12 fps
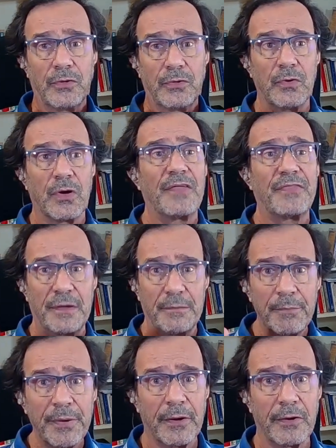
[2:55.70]
you had the
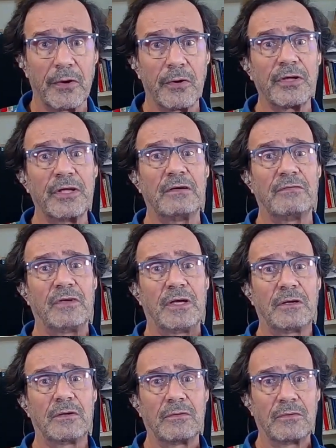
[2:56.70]
emperor
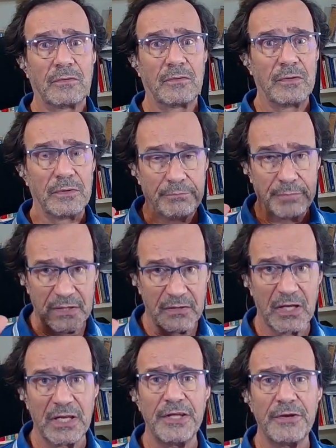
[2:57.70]
being
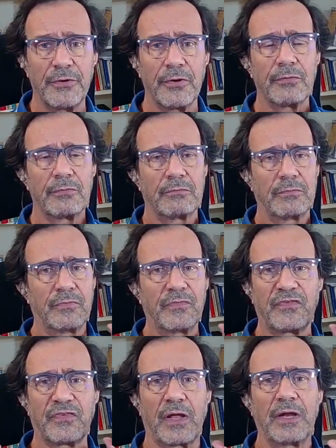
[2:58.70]
the leader,
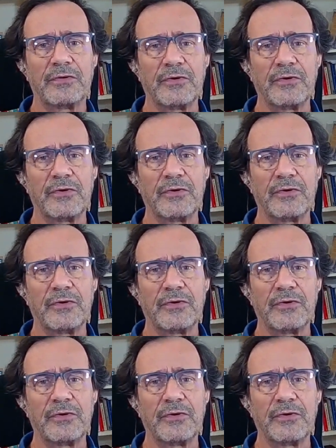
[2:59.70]
selling